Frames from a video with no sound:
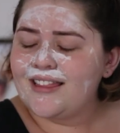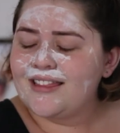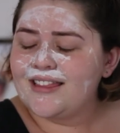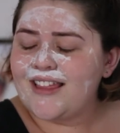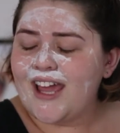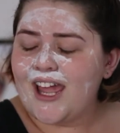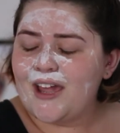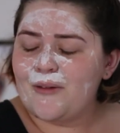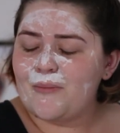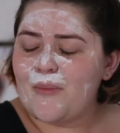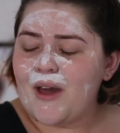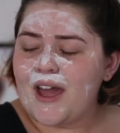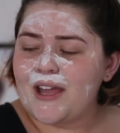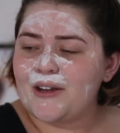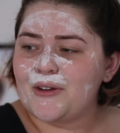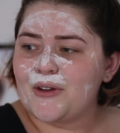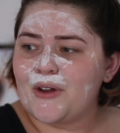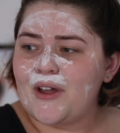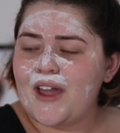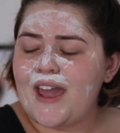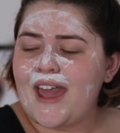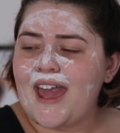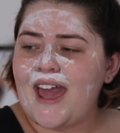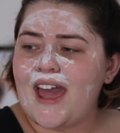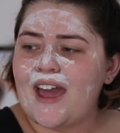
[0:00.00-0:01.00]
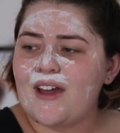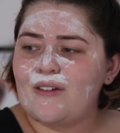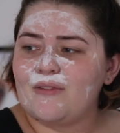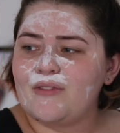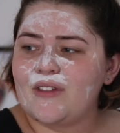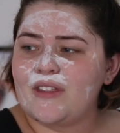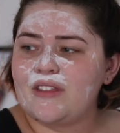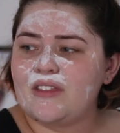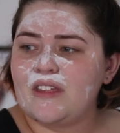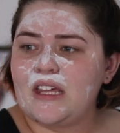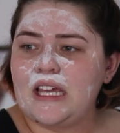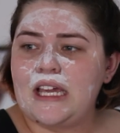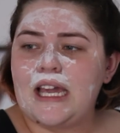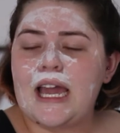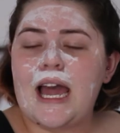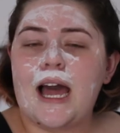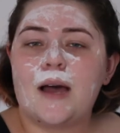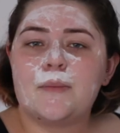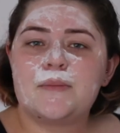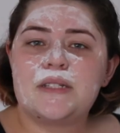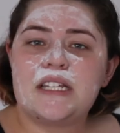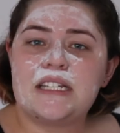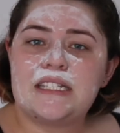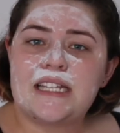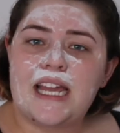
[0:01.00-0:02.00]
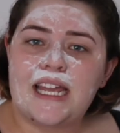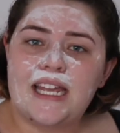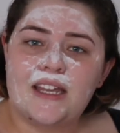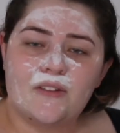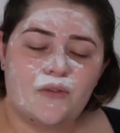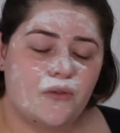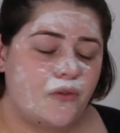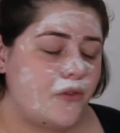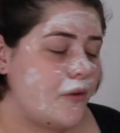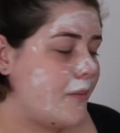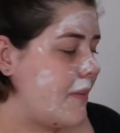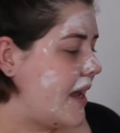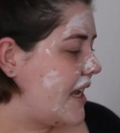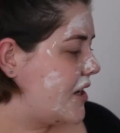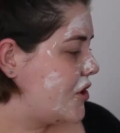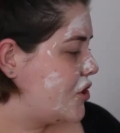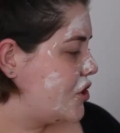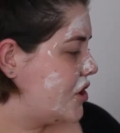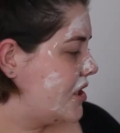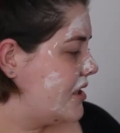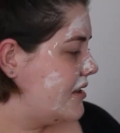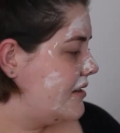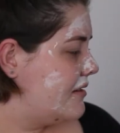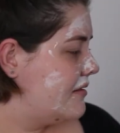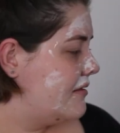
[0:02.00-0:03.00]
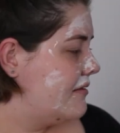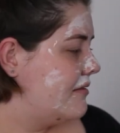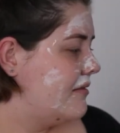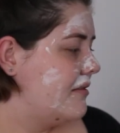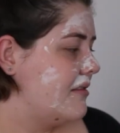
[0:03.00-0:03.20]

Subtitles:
They might not have the up-to-date information